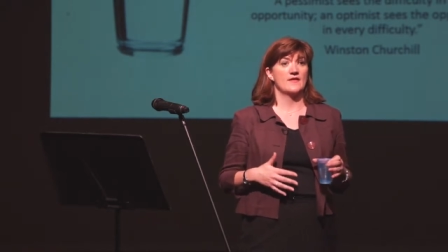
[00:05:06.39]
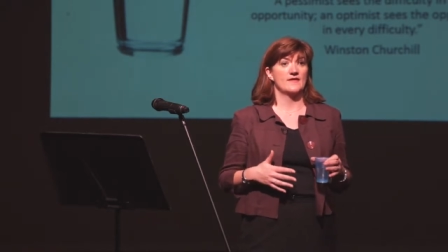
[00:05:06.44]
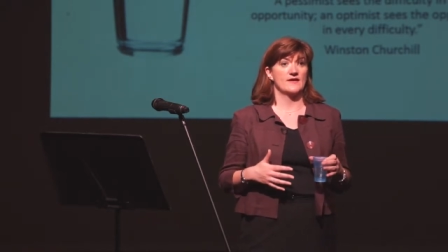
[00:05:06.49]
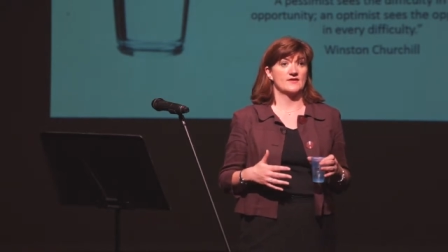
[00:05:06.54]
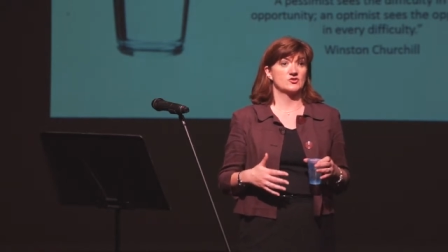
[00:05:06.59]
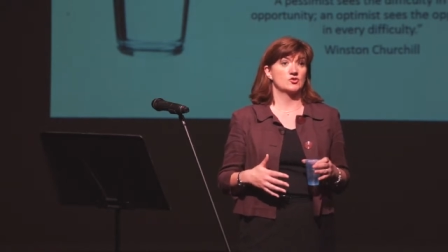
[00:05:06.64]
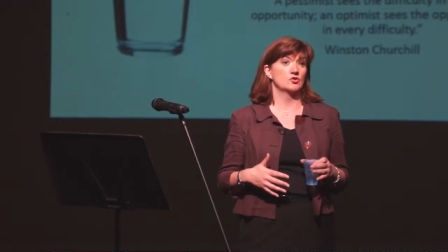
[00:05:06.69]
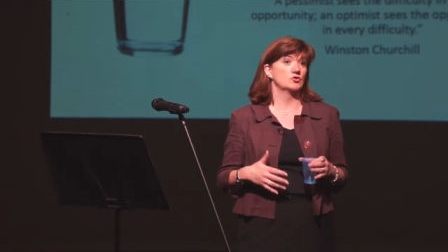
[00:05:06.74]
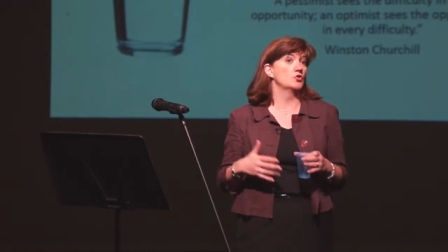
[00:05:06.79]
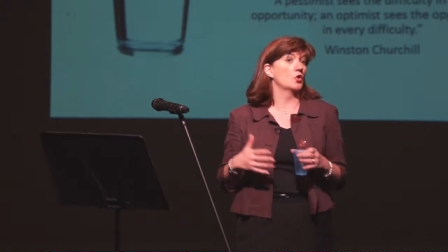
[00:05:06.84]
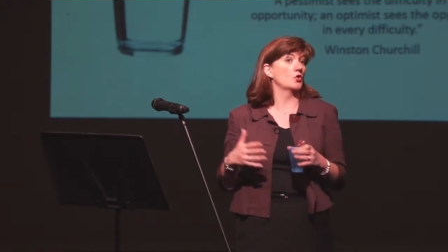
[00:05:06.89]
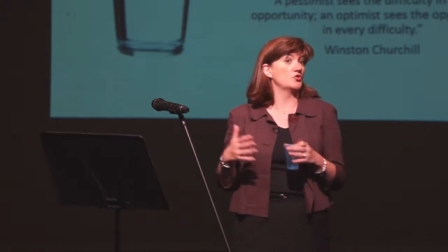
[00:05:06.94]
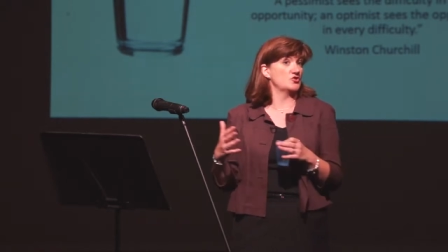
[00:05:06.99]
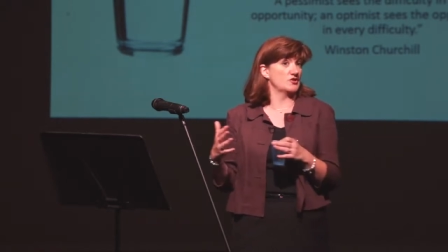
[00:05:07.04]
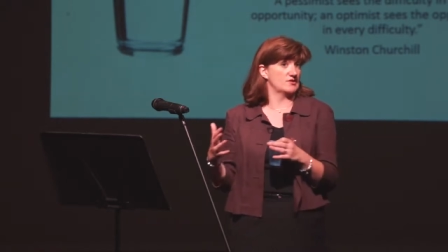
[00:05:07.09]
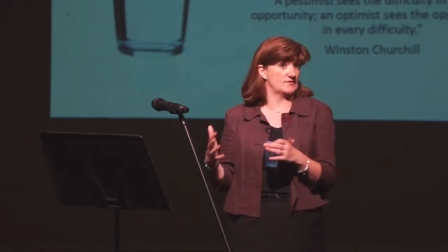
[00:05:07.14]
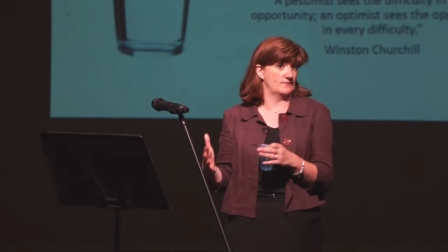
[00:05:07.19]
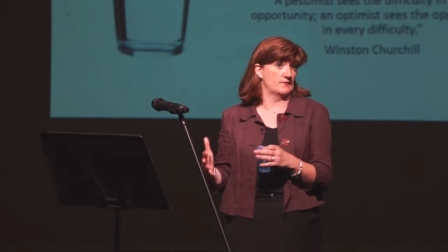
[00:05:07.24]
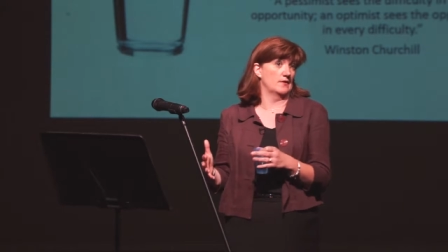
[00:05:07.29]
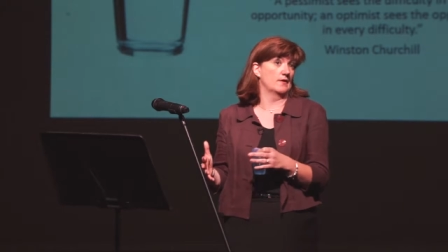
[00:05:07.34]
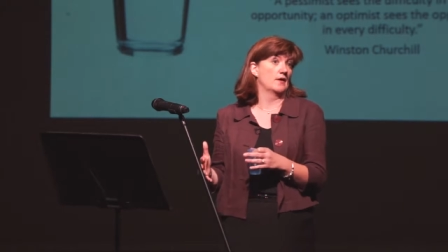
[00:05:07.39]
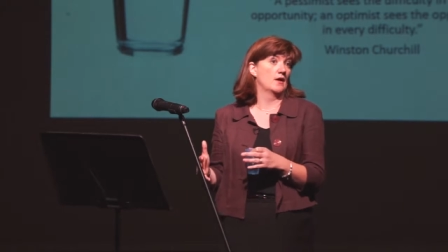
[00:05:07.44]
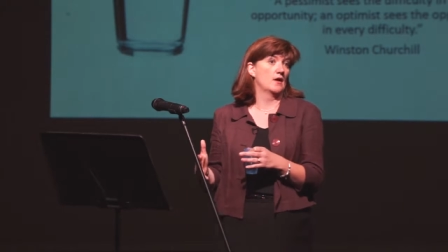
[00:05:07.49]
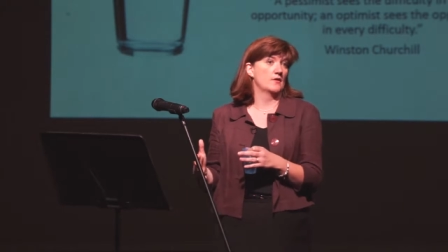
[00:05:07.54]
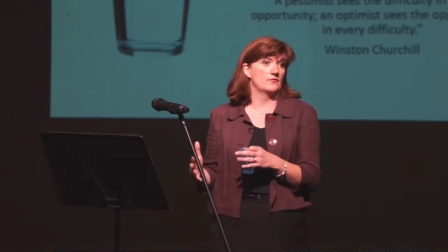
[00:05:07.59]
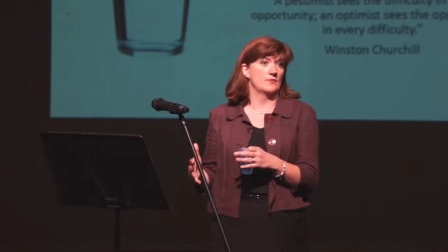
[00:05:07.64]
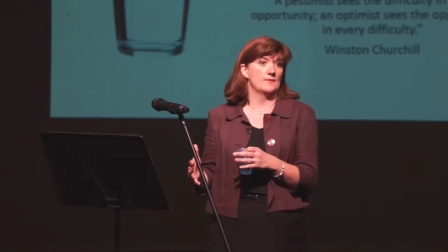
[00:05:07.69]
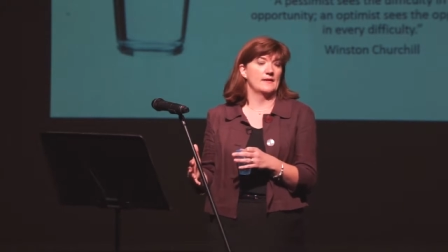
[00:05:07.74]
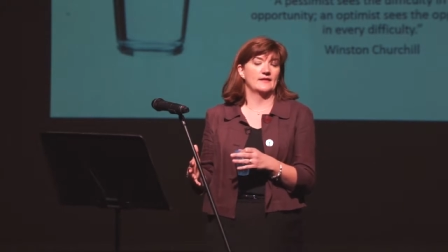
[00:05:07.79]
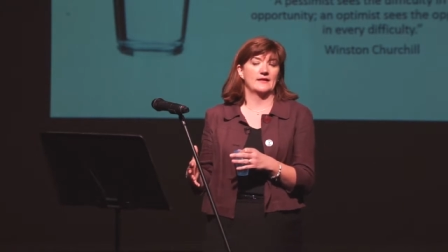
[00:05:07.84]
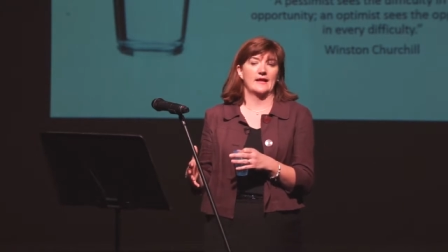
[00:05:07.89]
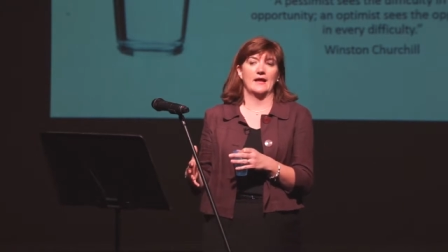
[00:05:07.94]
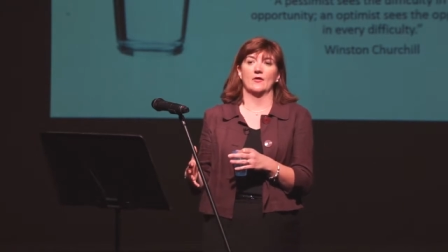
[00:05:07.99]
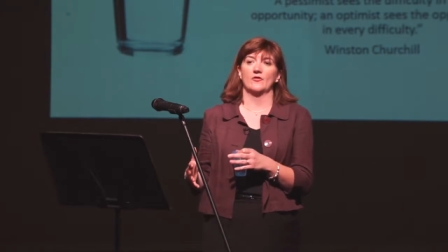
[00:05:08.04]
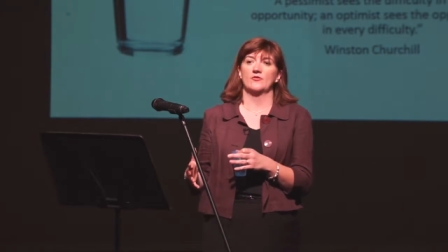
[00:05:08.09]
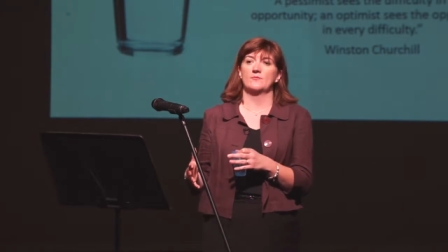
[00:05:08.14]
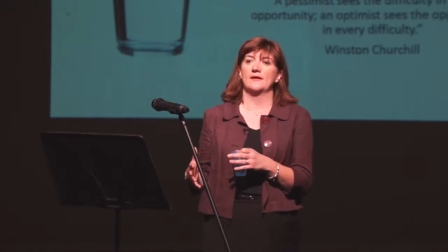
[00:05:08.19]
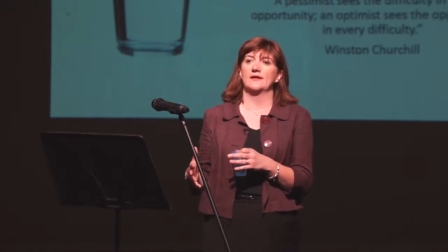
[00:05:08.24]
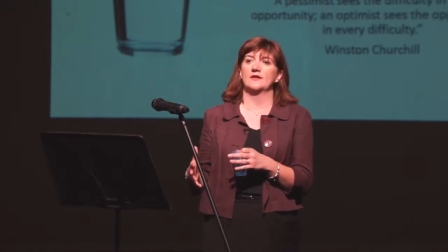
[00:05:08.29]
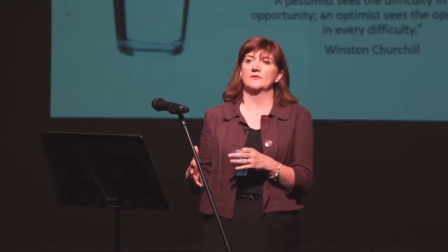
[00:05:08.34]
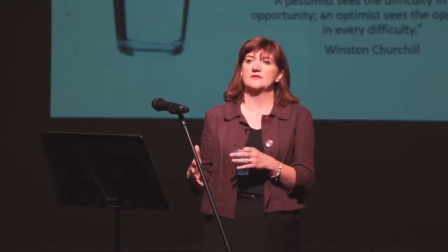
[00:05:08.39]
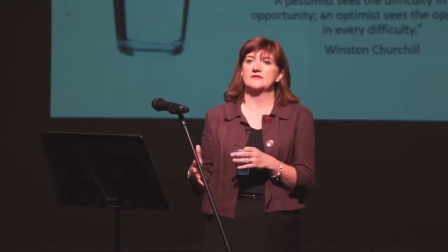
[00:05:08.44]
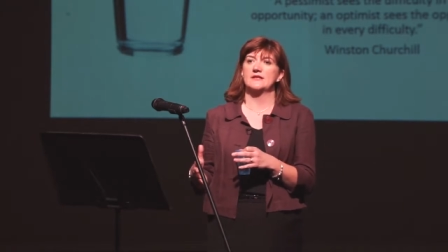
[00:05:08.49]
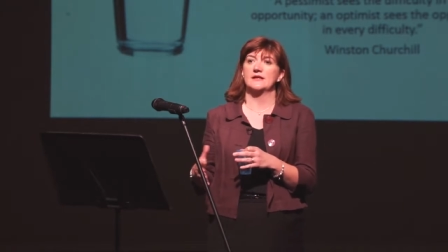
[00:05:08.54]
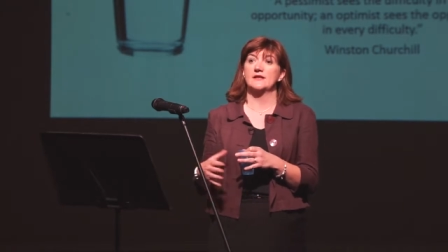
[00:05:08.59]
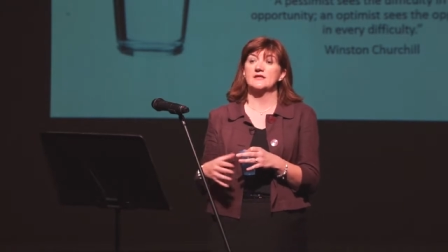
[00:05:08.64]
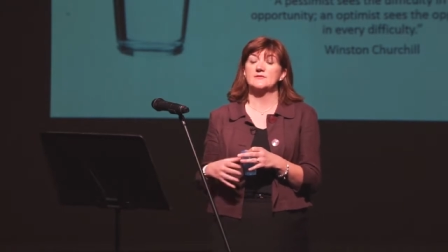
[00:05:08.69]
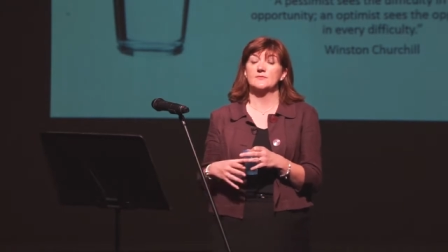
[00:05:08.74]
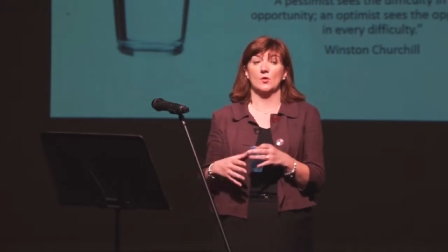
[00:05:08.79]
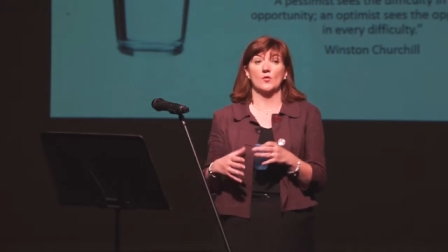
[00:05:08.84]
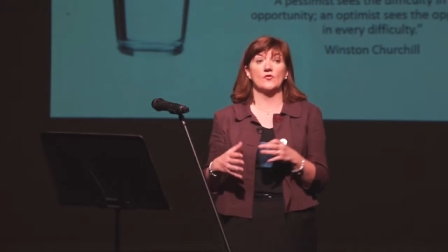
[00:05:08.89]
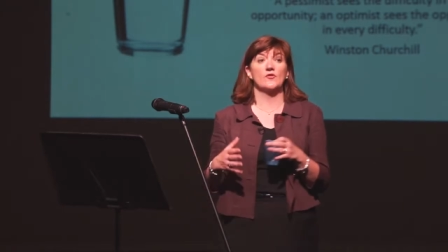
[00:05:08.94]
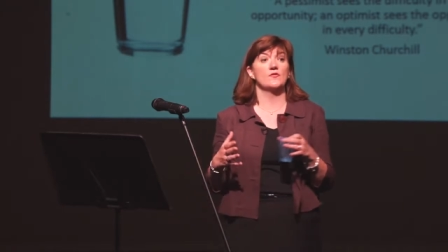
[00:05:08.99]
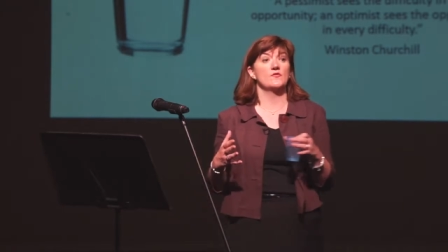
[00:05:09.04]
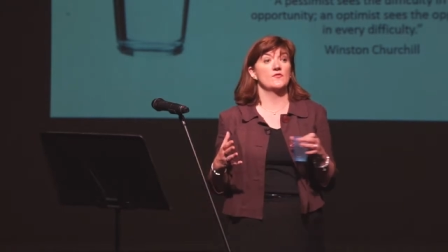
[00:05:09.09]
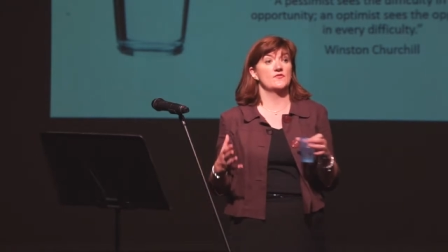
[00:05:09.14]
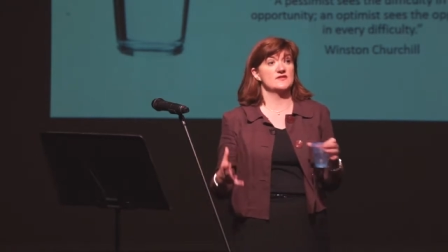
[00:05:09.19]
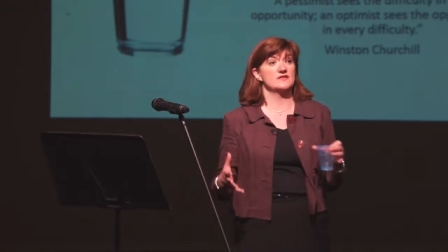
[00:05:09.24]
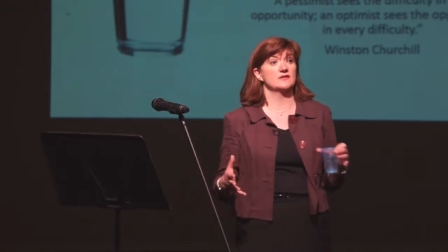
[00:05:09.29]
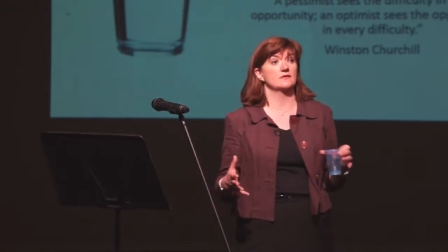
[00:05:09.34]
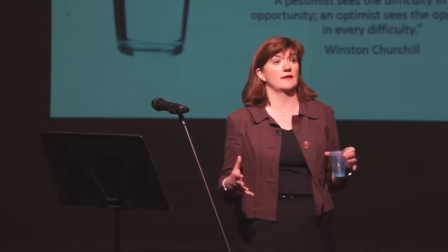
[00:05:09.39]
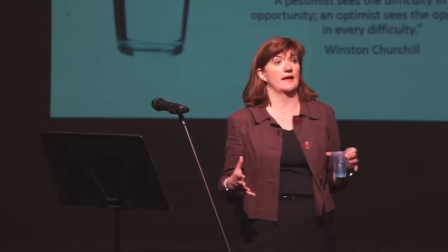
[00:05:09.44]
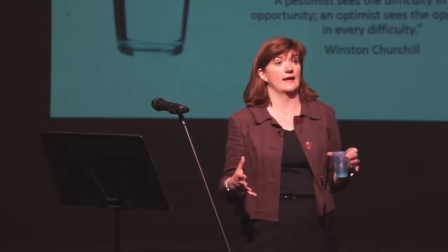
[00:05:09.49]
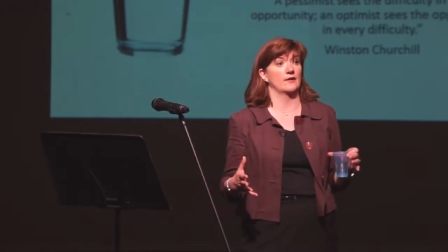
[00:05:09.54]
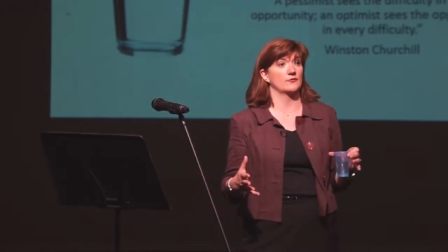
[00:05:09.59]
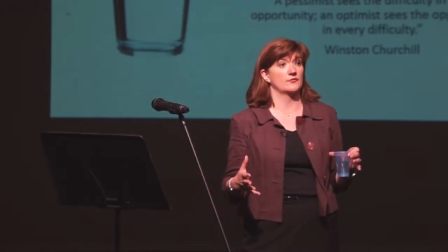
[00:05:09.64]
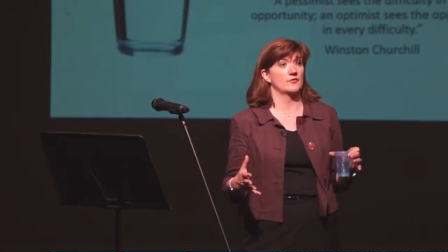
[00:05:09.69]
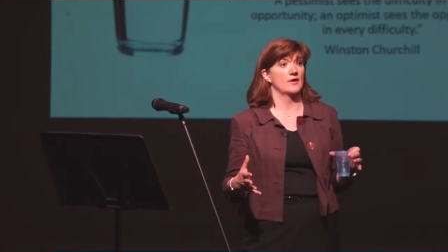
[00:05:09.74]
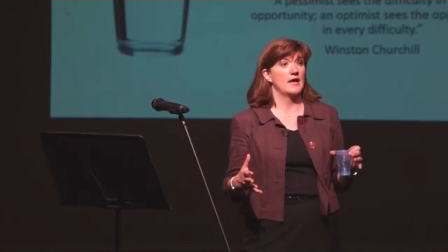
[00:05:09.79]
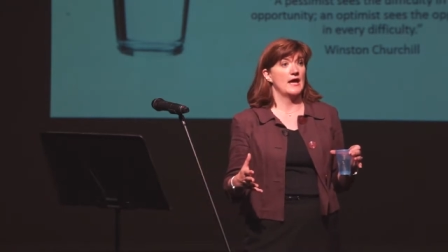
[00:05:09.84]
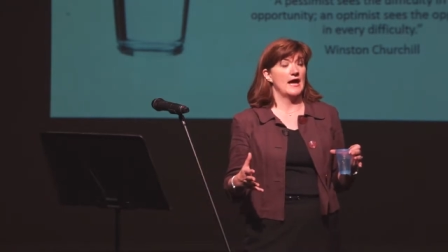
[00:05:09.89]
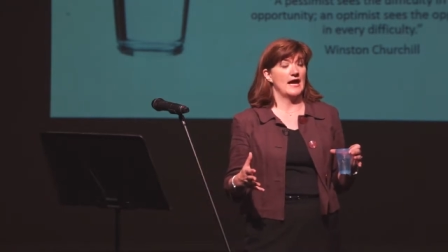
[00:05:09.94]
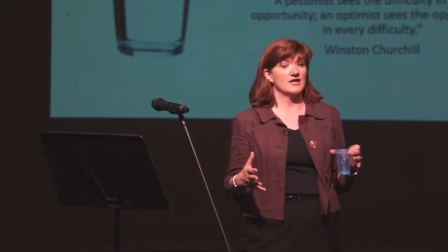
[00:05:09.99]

that's good not just for mental health and mental resilience, but also for physical health.